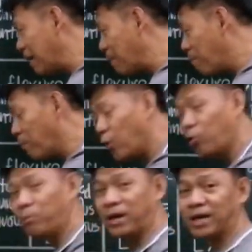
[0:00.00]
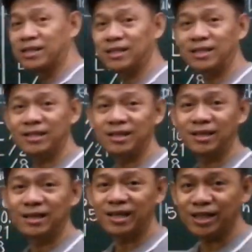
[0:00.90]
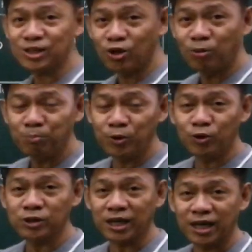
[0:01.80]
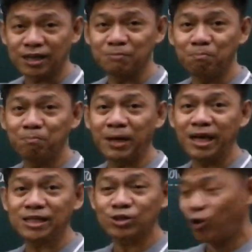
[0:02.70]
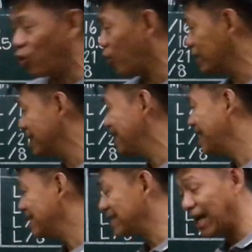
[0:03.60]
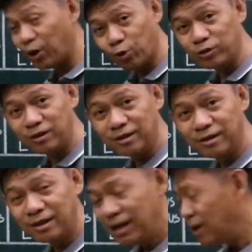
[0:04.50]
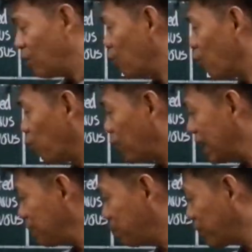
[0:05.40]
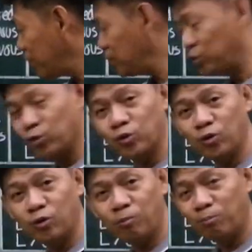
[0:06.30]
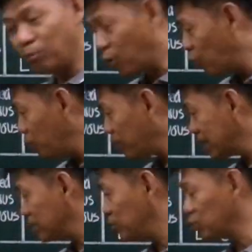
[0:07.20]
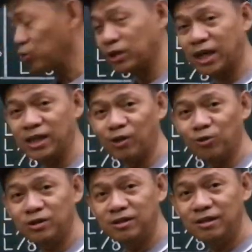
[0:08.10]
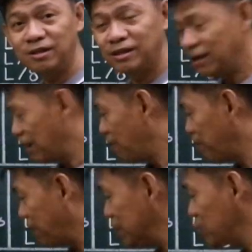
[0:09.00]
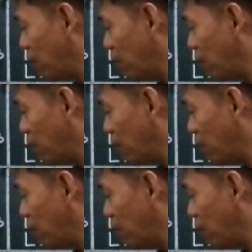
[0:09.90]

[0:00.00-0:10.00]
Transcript: moment is computed based on the load. 1.2 moment due to dead load plus